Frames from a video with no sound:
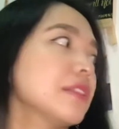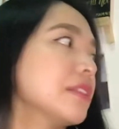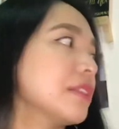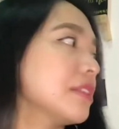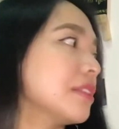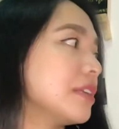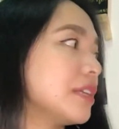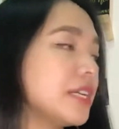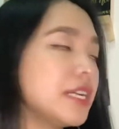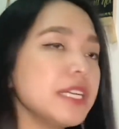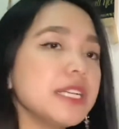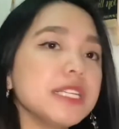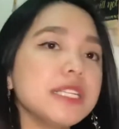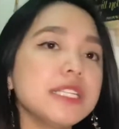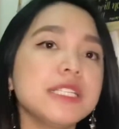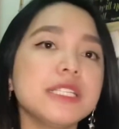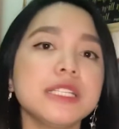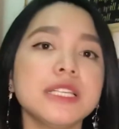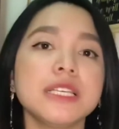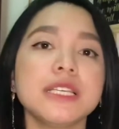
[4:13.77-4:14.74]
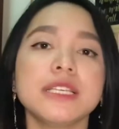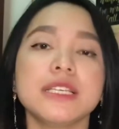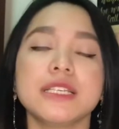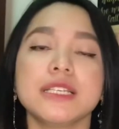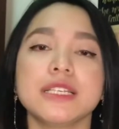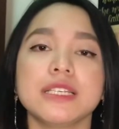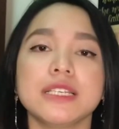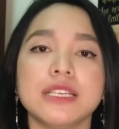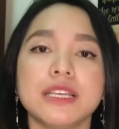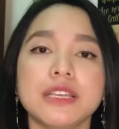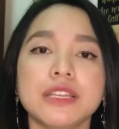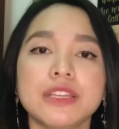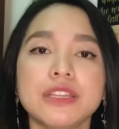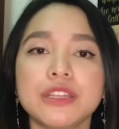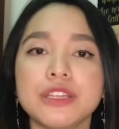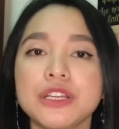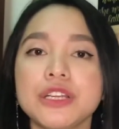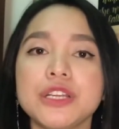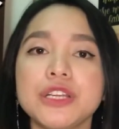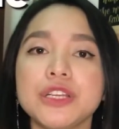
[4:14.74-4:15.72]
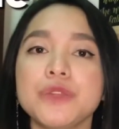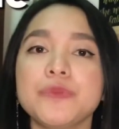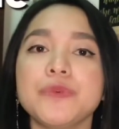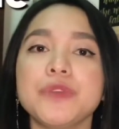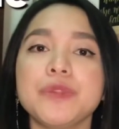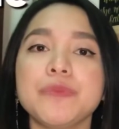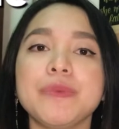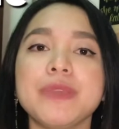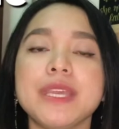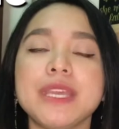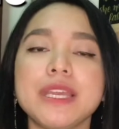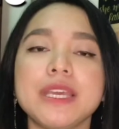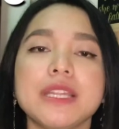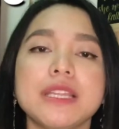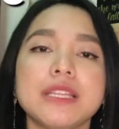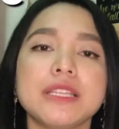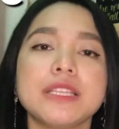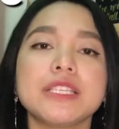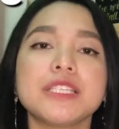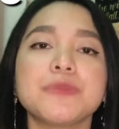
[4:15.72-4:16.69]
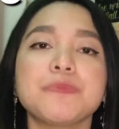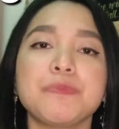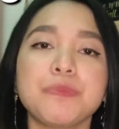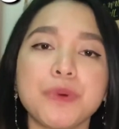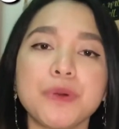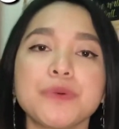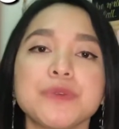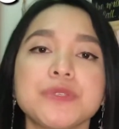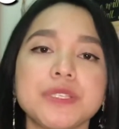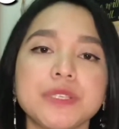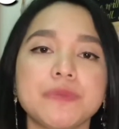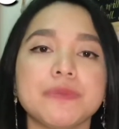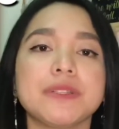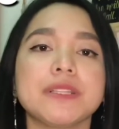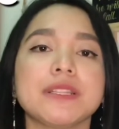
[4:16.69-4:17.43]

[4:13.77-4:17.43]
Third would be a disposable